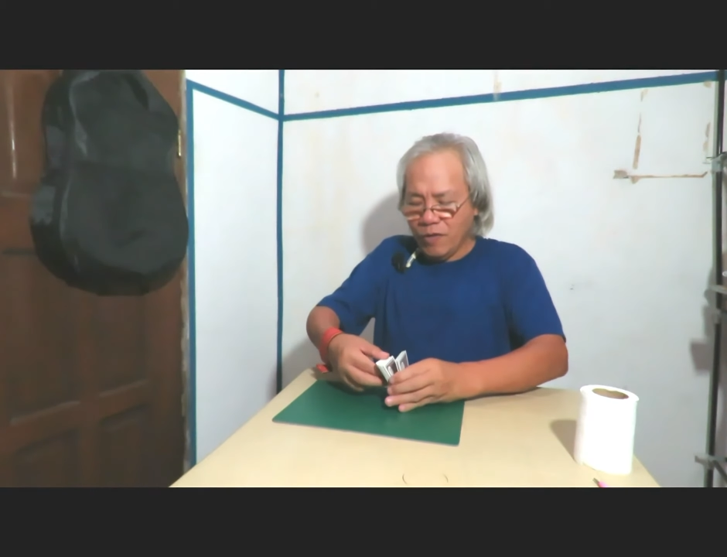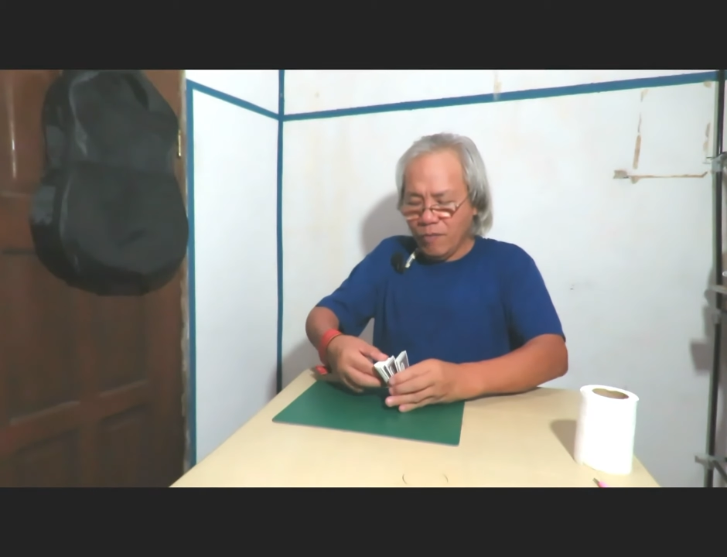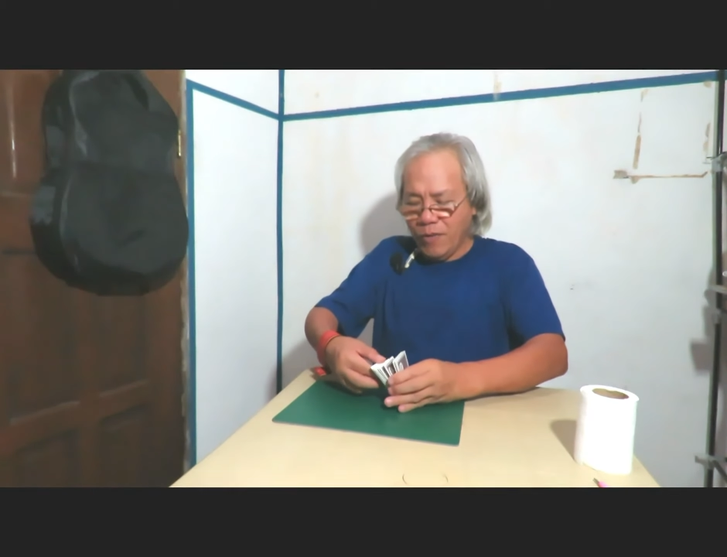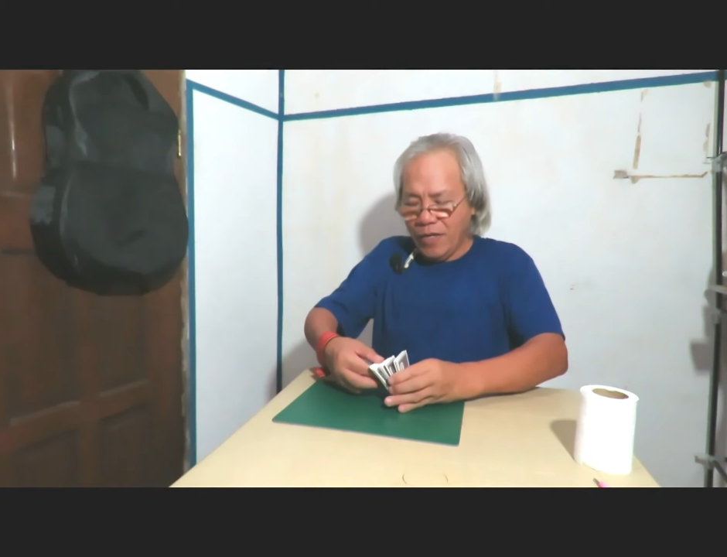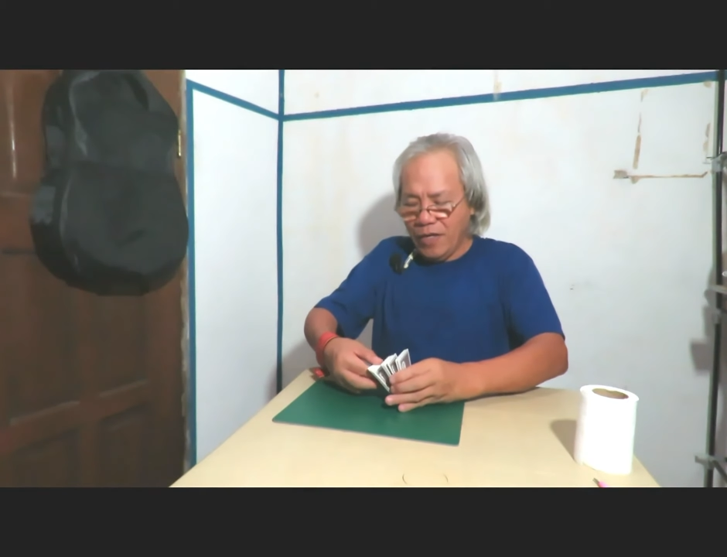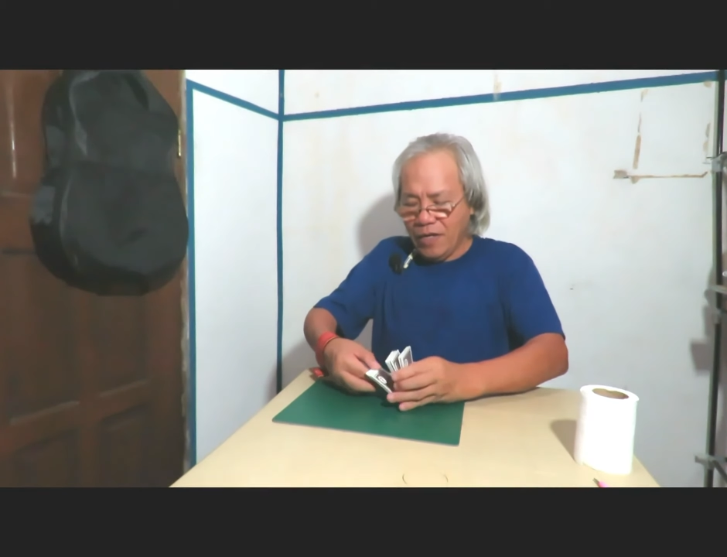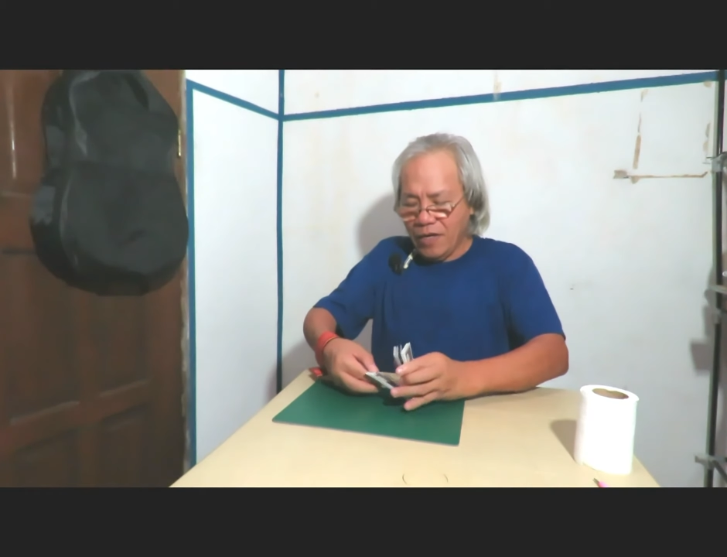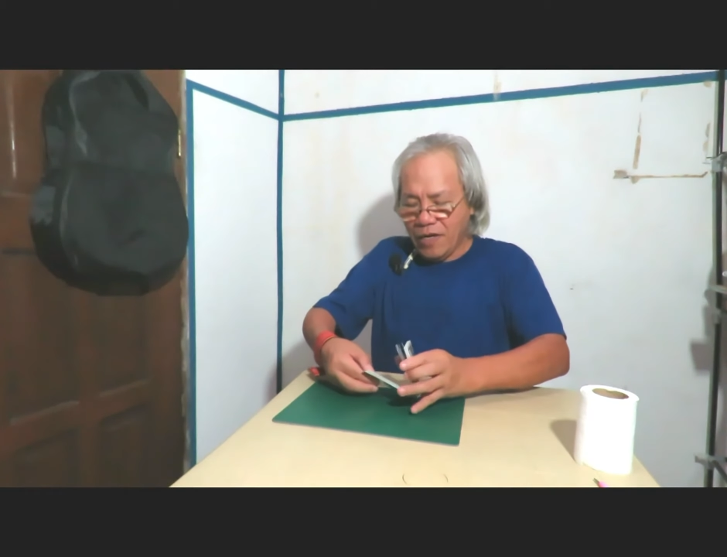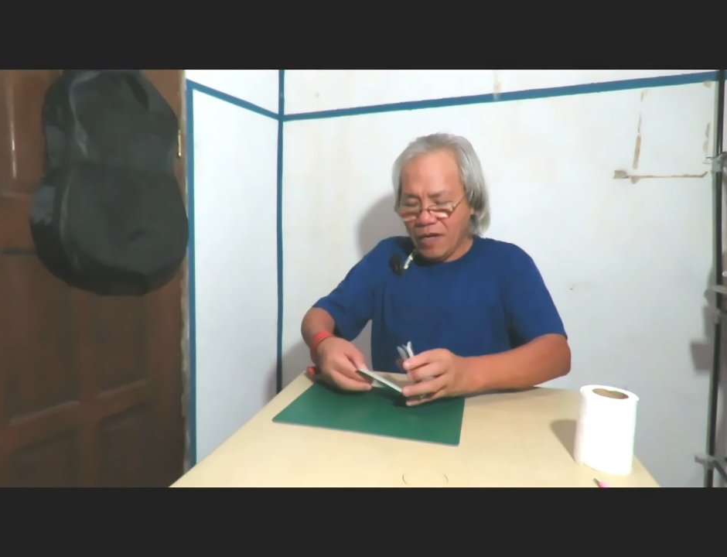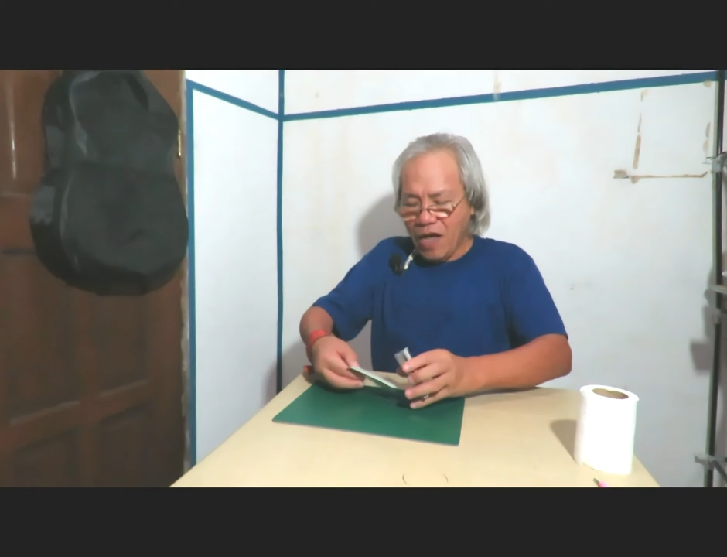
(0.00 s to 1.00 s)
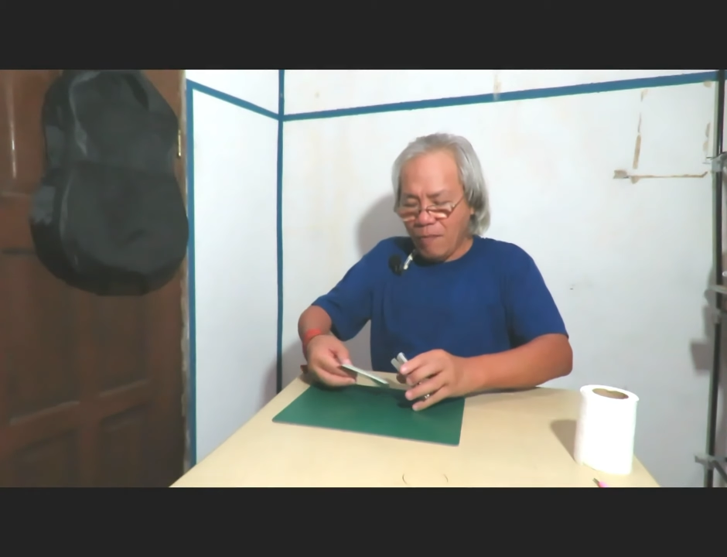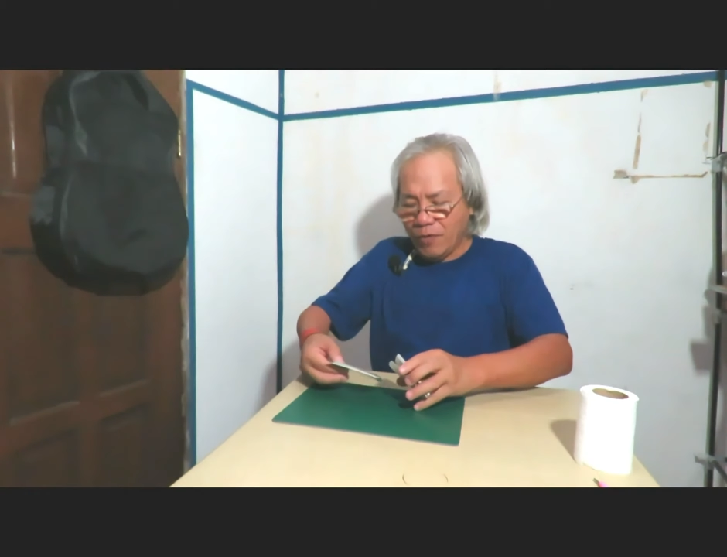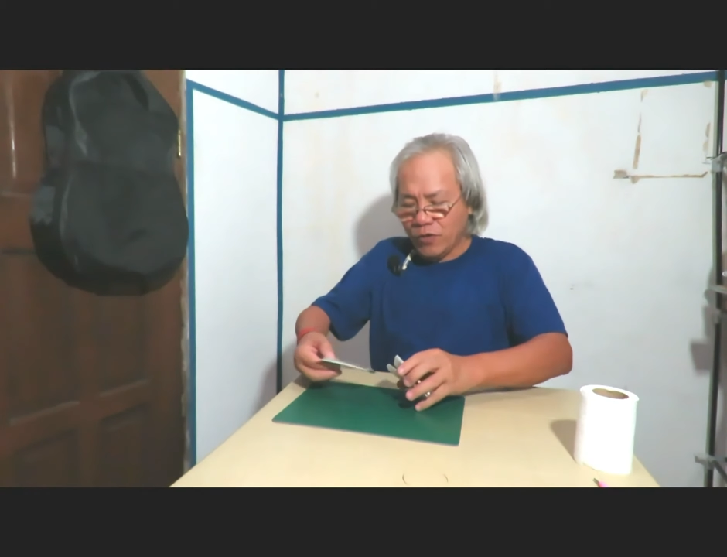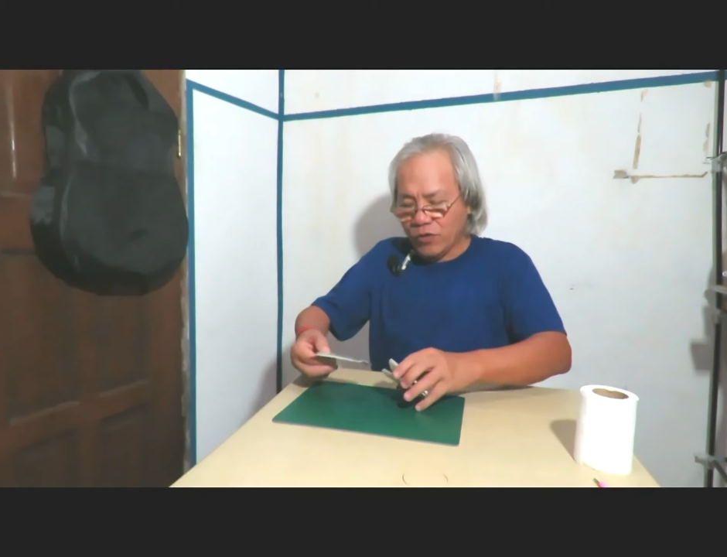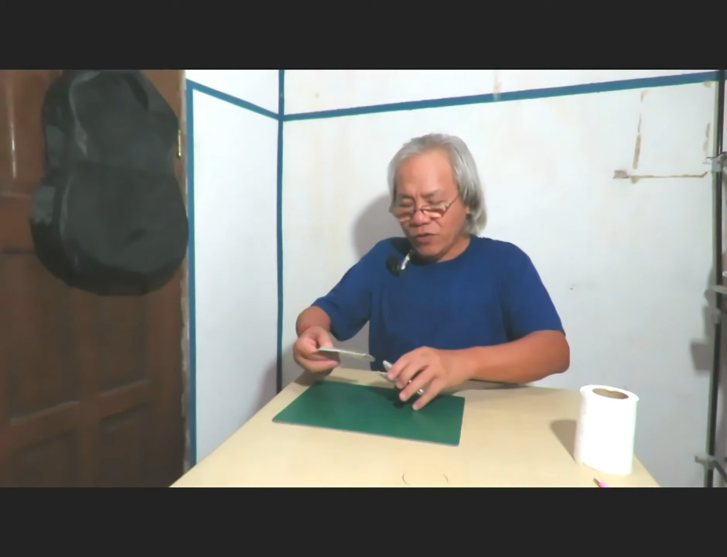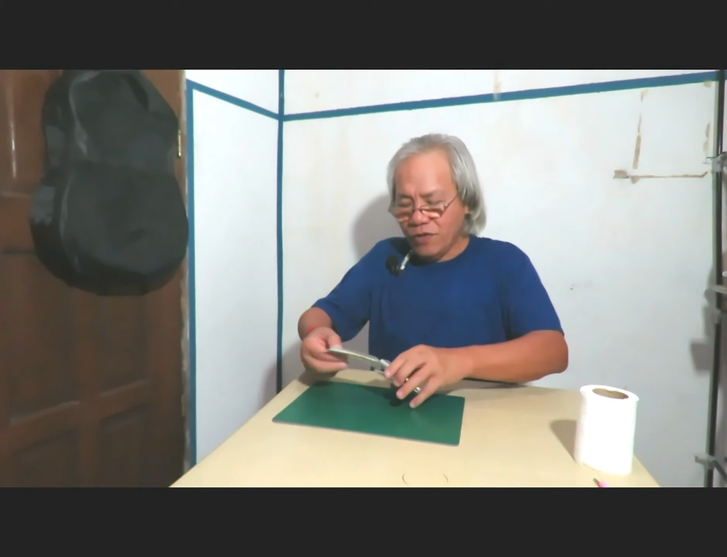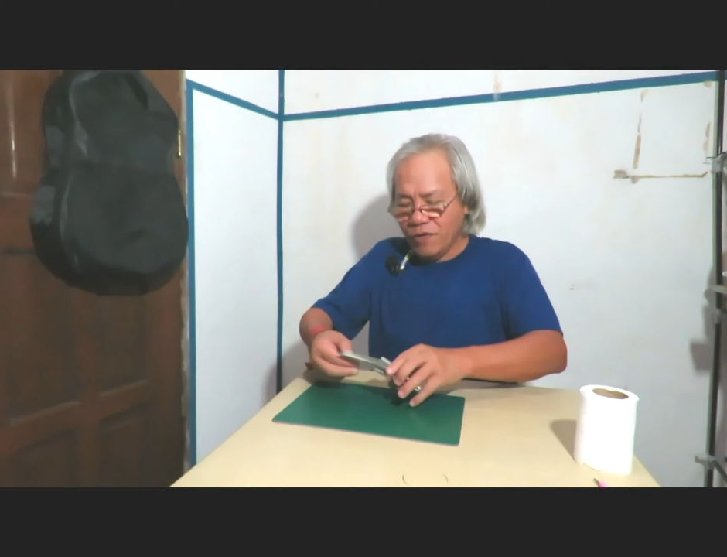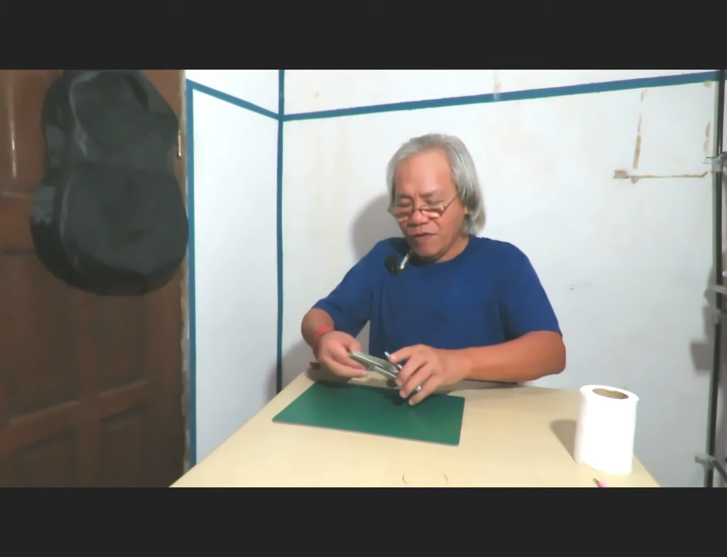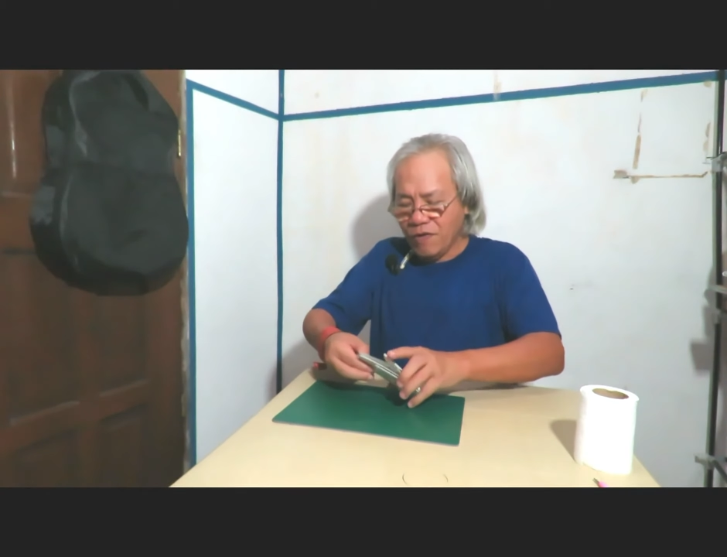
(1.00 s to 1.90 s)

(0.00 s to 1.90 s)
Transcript: but being an amateur,